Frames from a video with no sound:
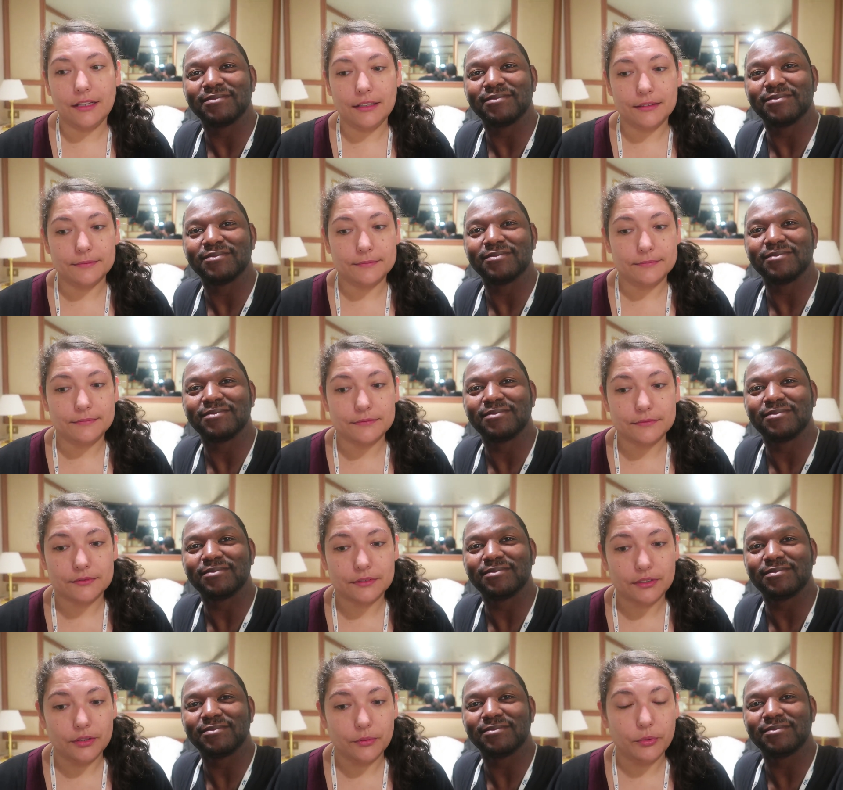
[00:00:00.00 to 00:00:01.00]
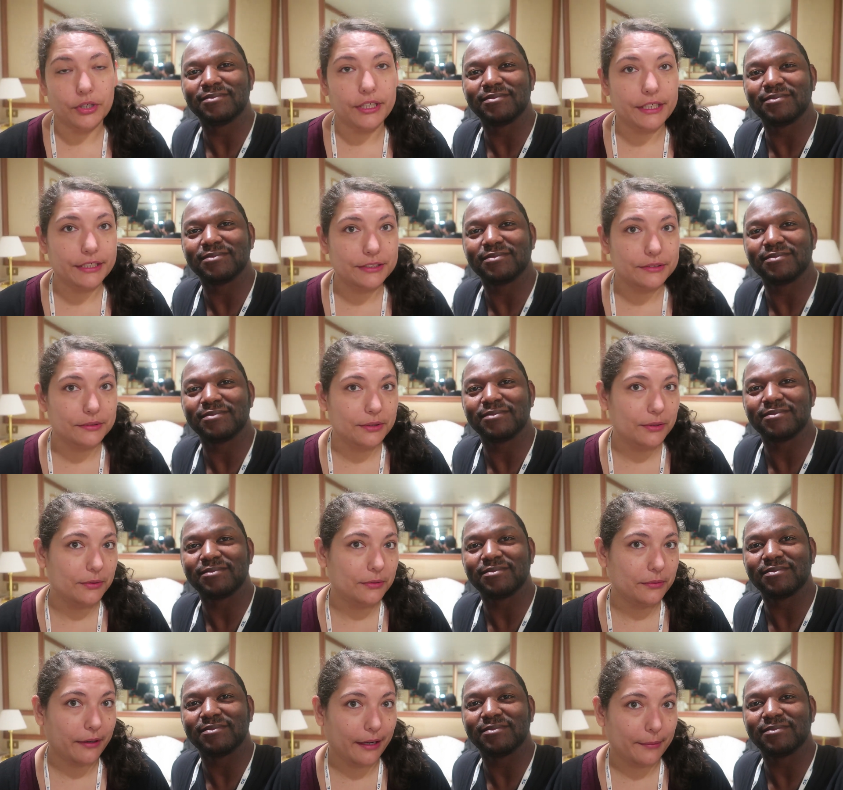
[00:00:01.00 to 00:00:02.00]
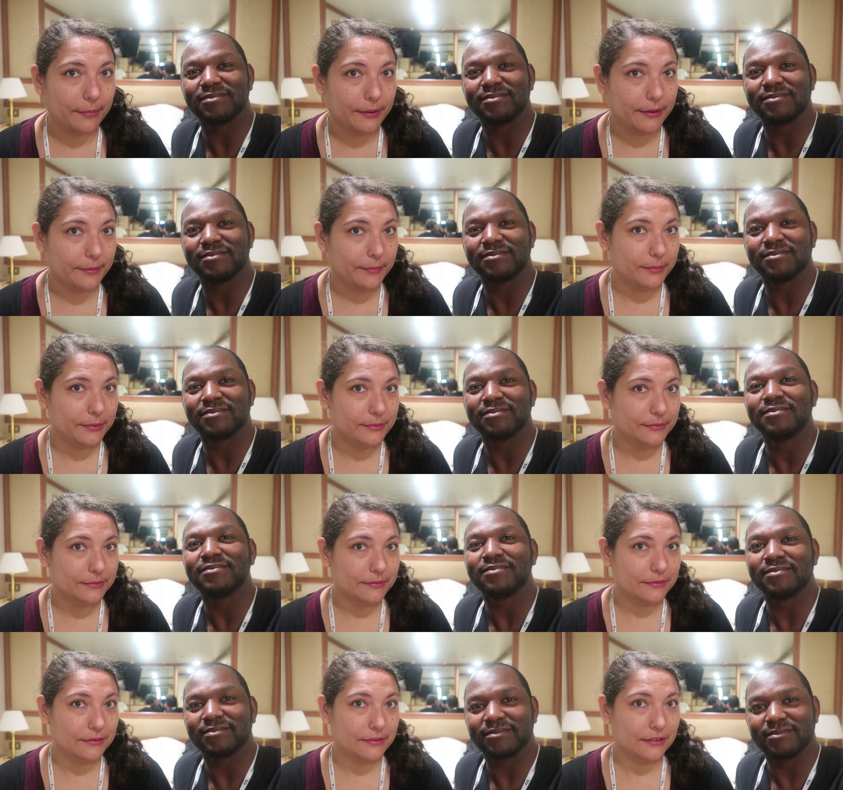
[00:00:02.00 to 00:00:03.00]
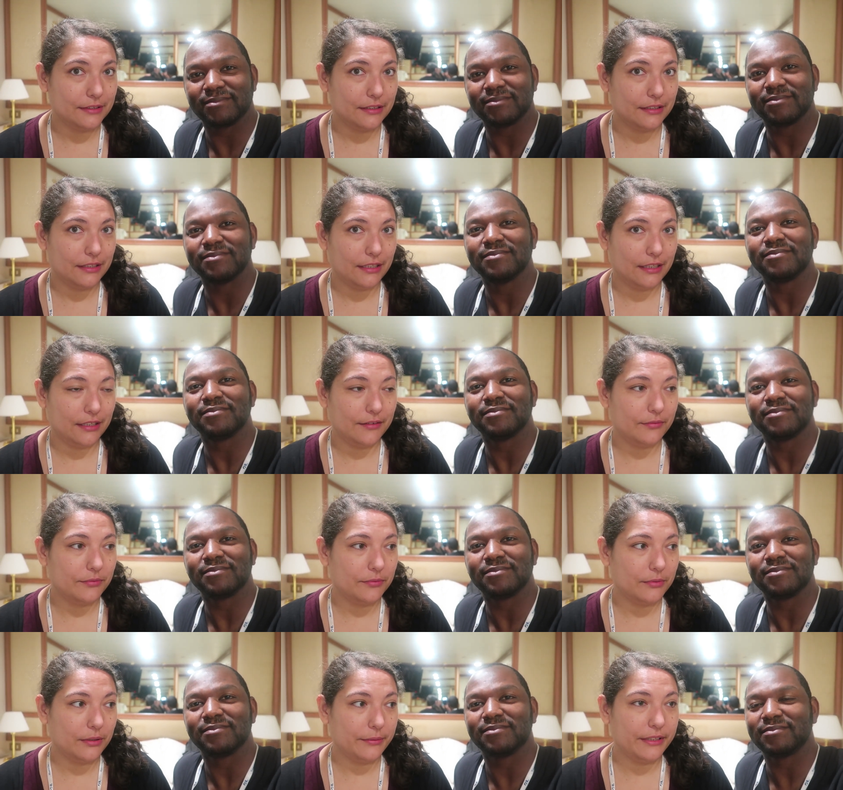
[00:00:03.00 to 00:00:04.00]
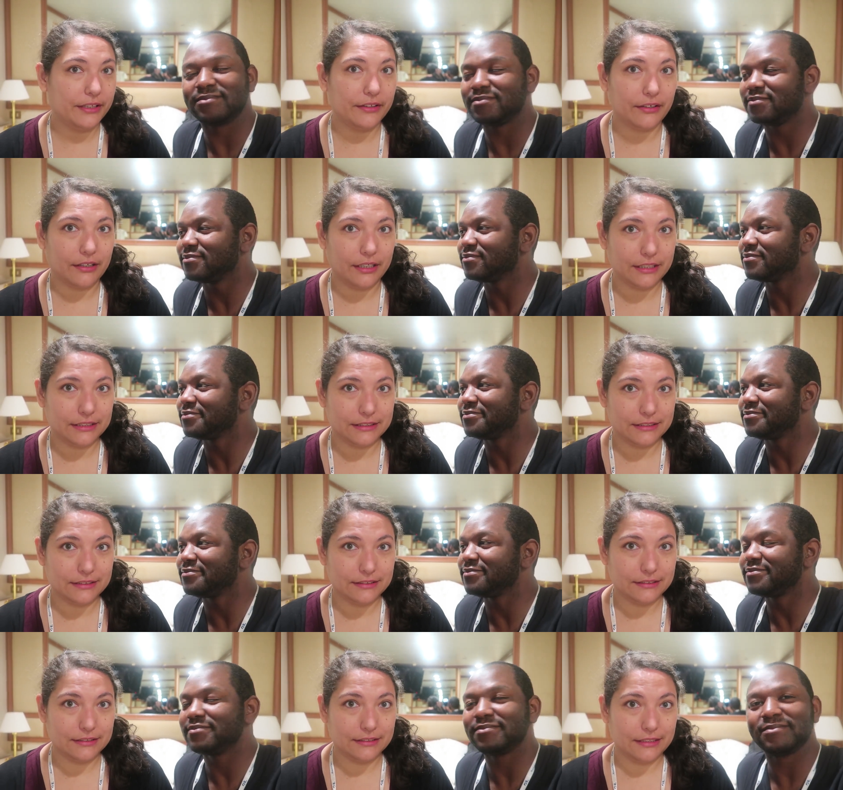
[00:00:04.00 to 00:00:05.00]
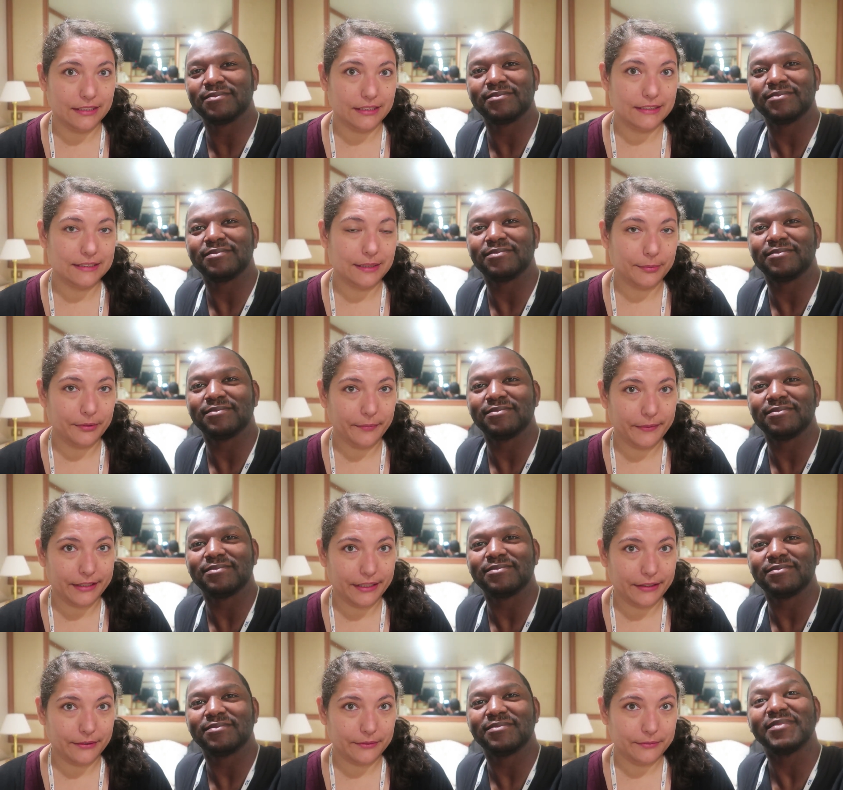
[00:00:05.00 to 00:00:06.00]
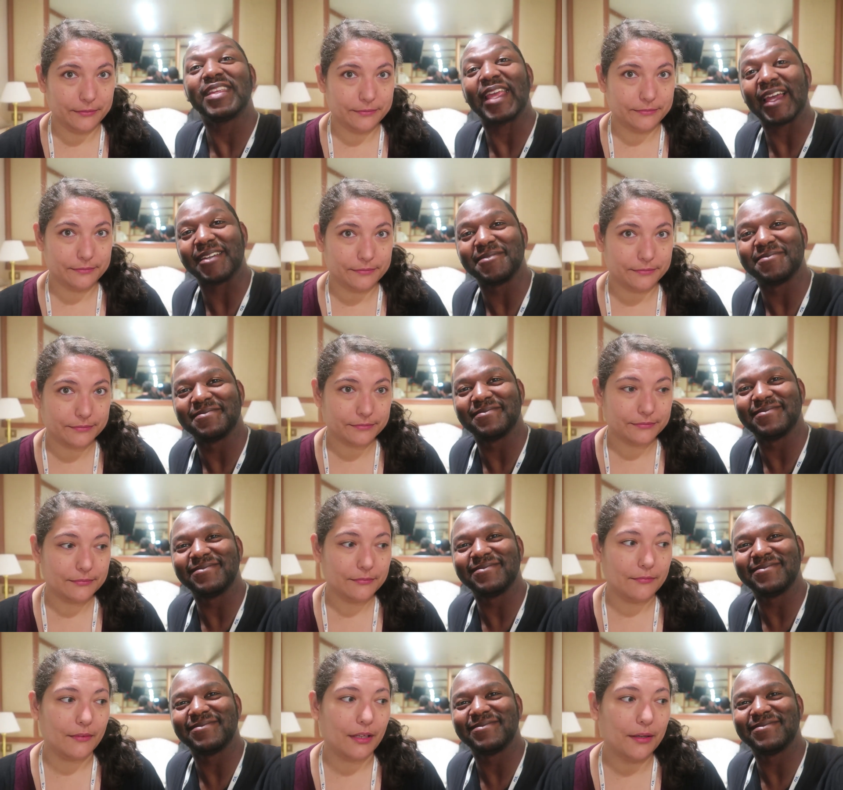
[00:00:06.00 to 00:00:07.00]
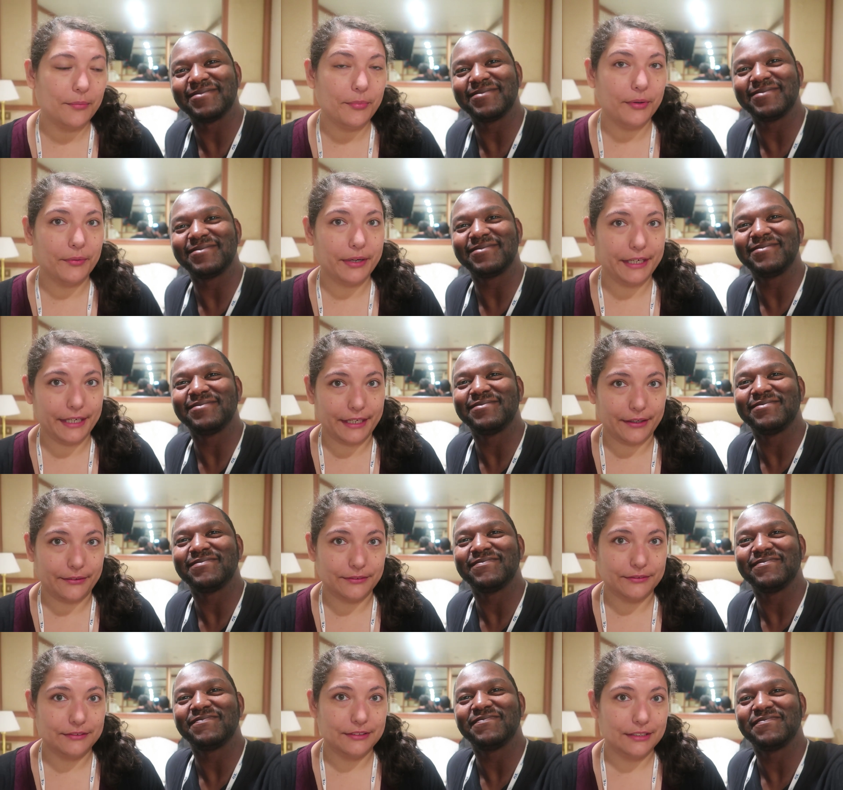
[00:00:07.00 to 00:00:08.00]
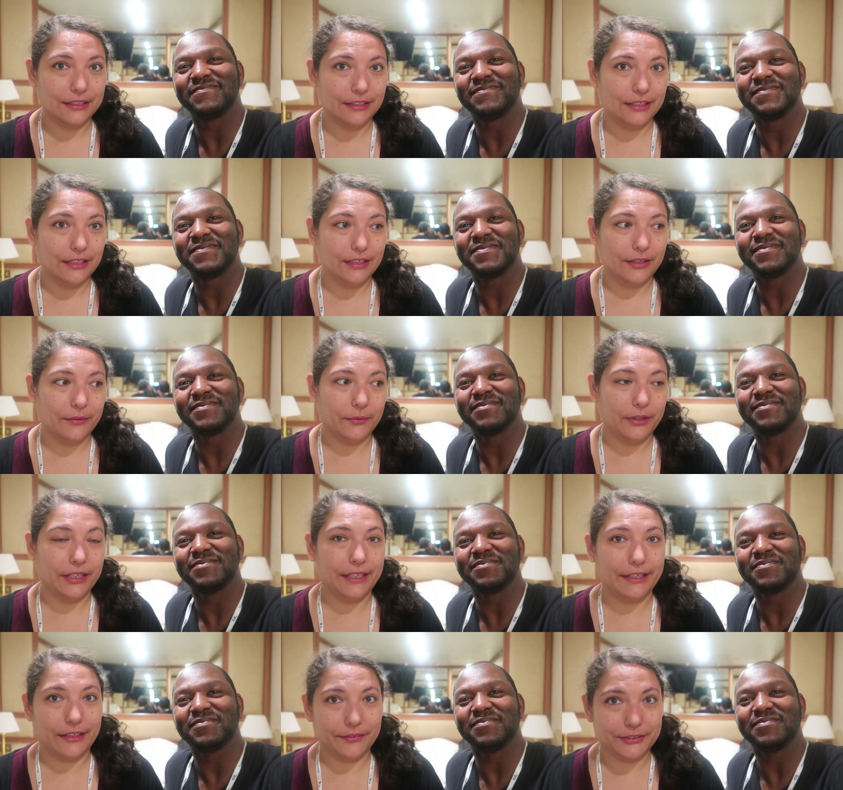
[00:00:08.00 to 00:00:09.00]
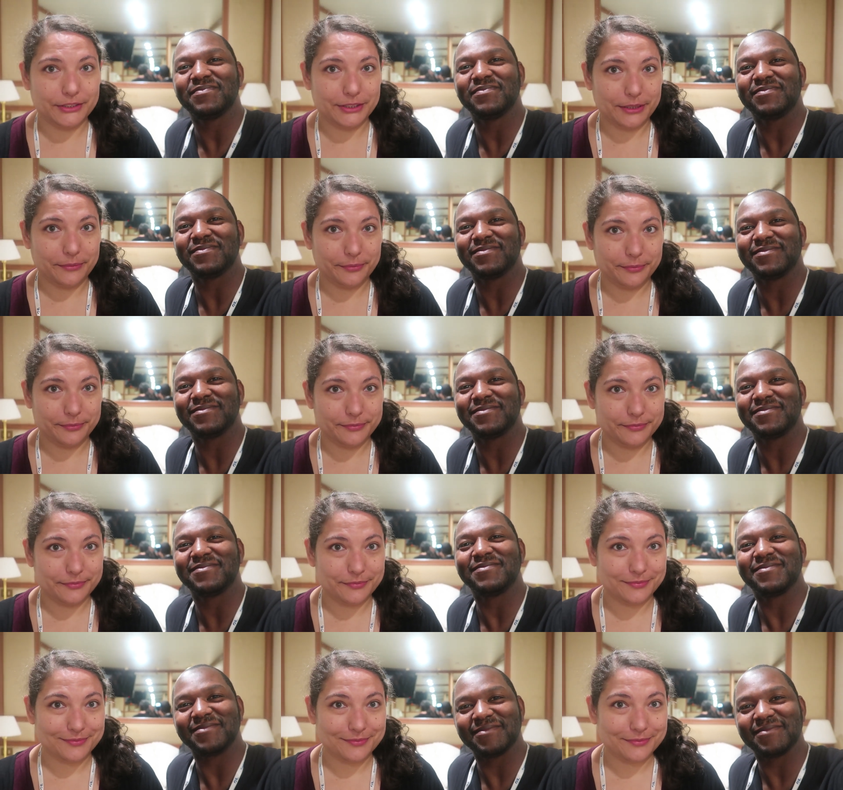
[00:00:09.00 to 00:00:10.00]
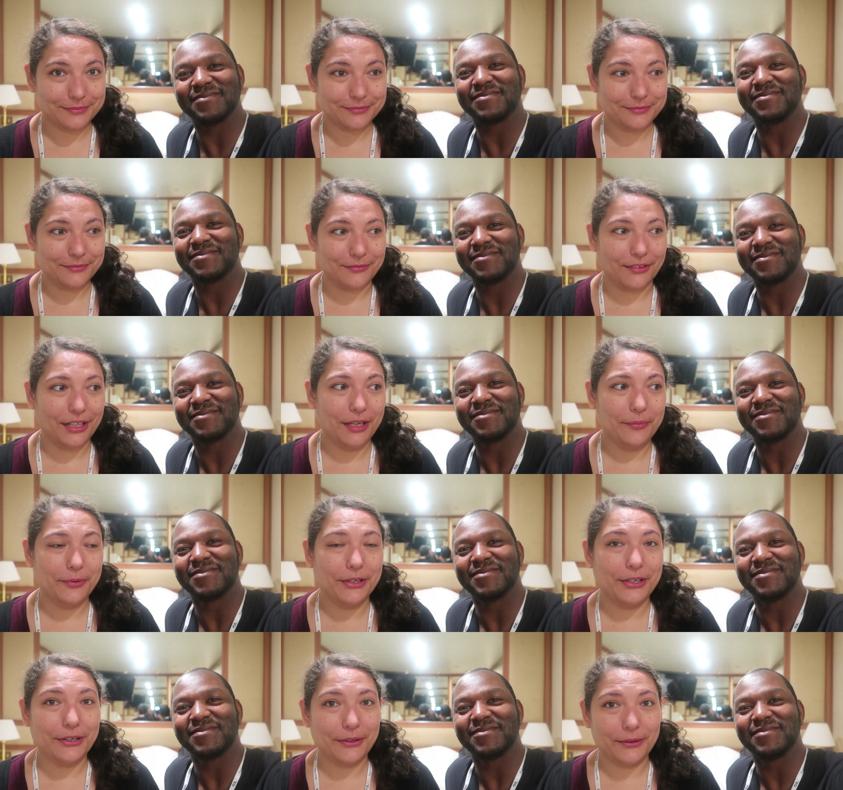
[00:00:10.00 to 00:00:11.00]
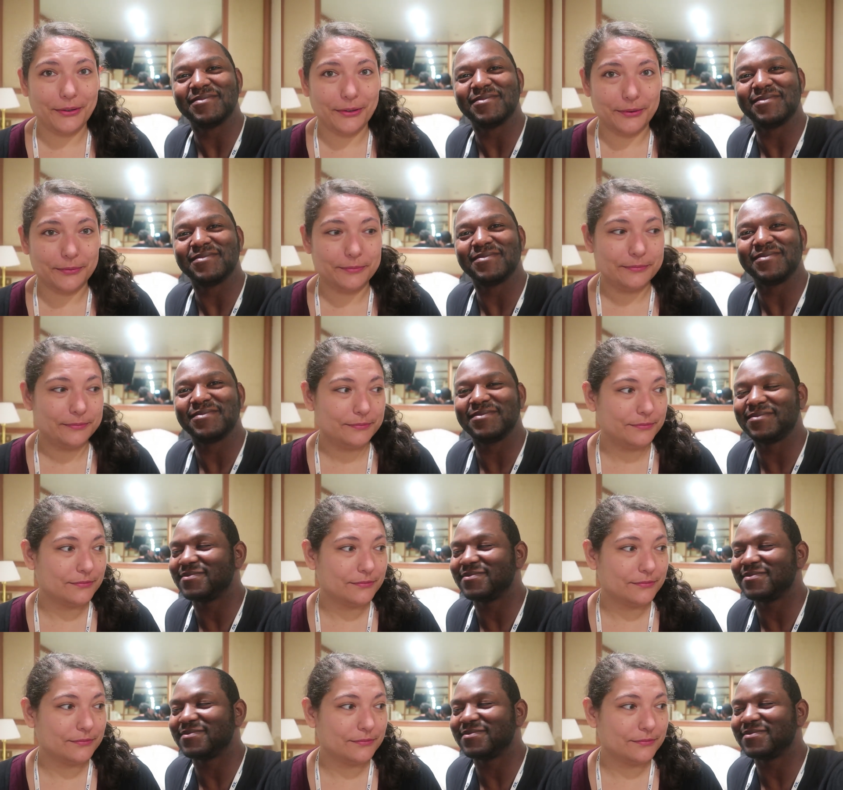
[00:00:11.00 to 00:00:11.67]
Speaker 1: um, we're gonna do a whole wrap up of what we thought in a separate video. Yeah. But right now, we're gonna get off the ship and we're gonna go home.